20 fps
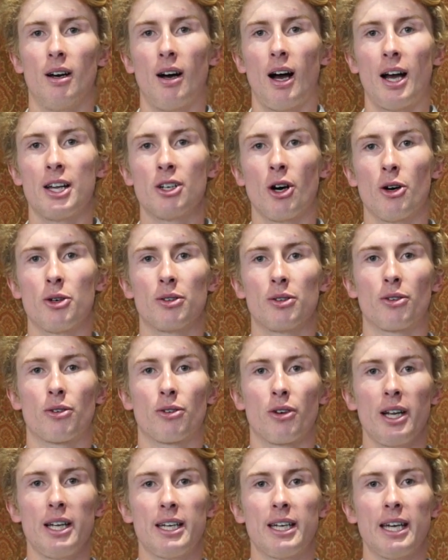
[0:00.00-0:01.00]
I noted
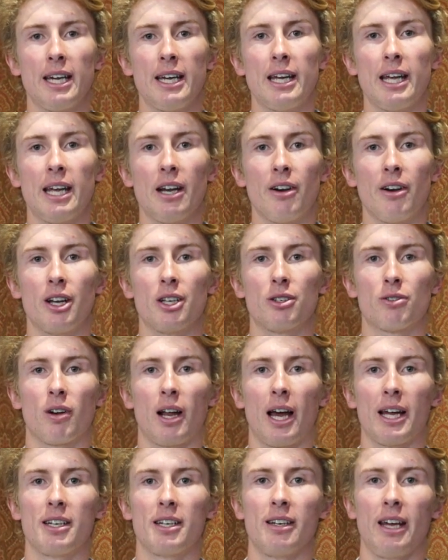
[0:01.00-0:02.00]
3 key areas
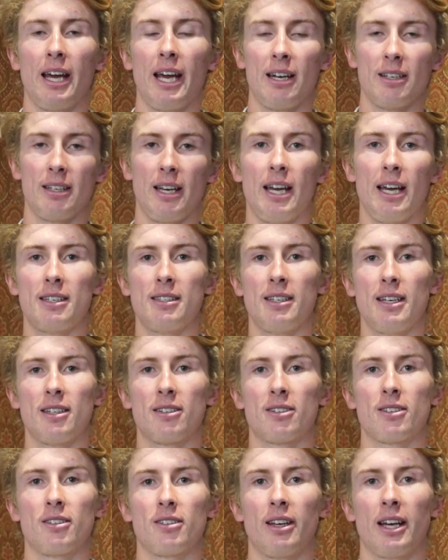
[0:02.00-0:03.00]
relating to
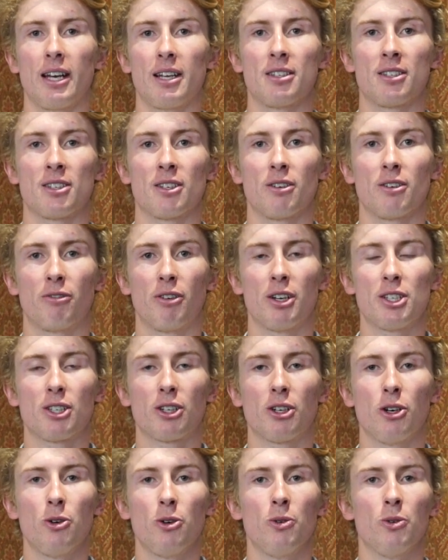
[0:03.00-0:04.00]
assets, that is,
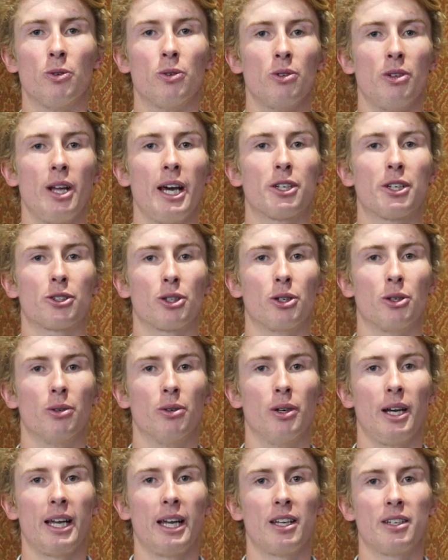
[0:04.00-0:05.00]
physical,
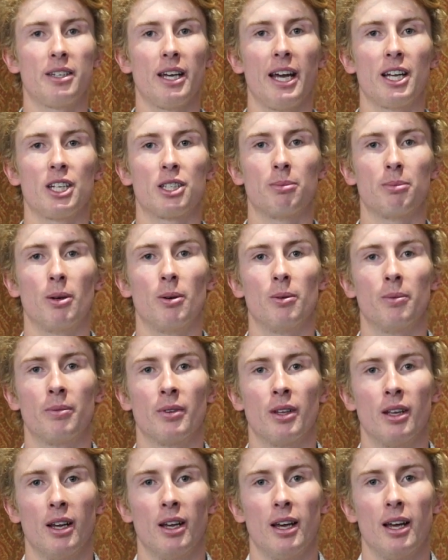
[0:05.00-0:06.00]
natural, and intangible.
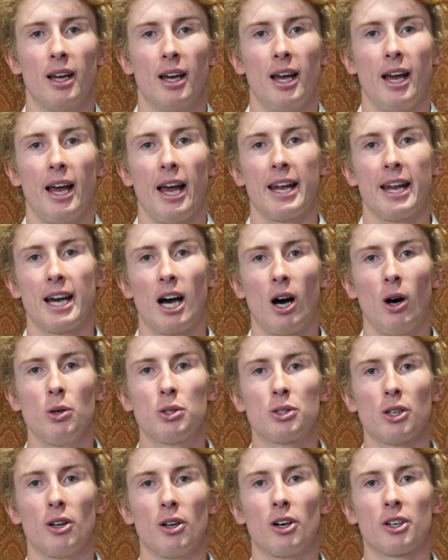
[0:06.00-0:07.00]
And I
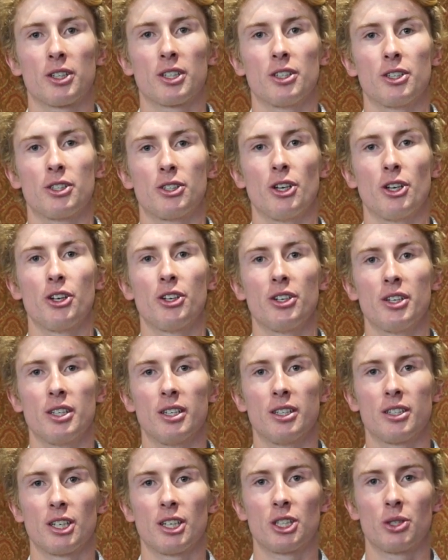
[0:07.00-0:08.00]
also looked into
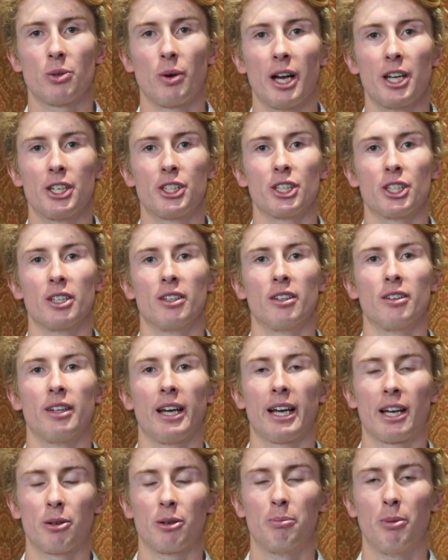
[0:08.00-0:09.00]
certain situations
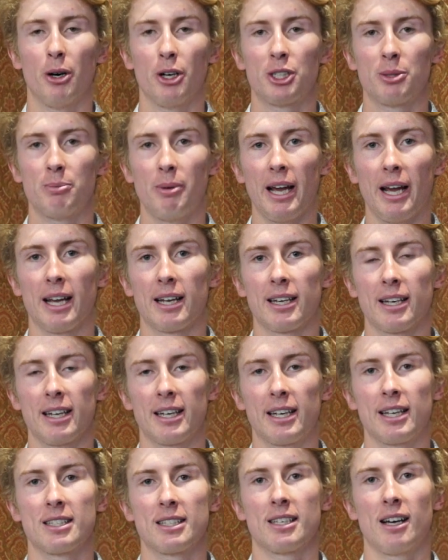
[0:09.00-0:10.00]
that could push back
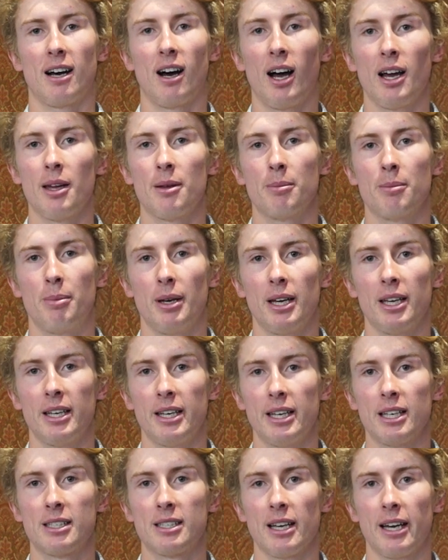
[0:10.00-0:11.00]
against the
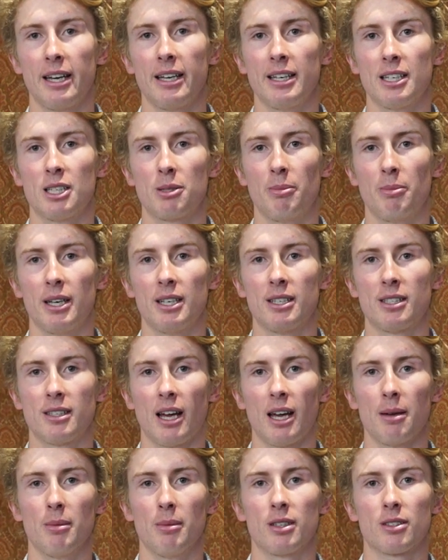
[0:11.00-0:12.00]
IPSASB
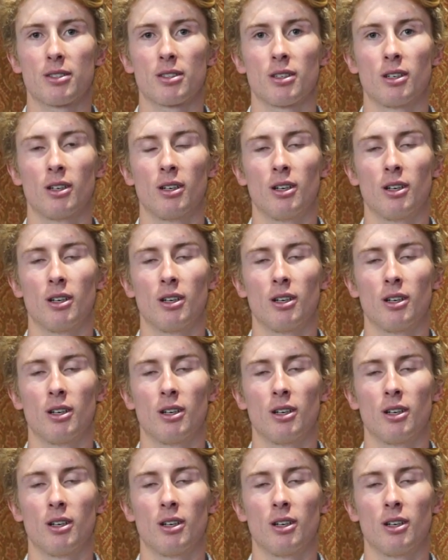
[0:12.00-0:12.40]
statements.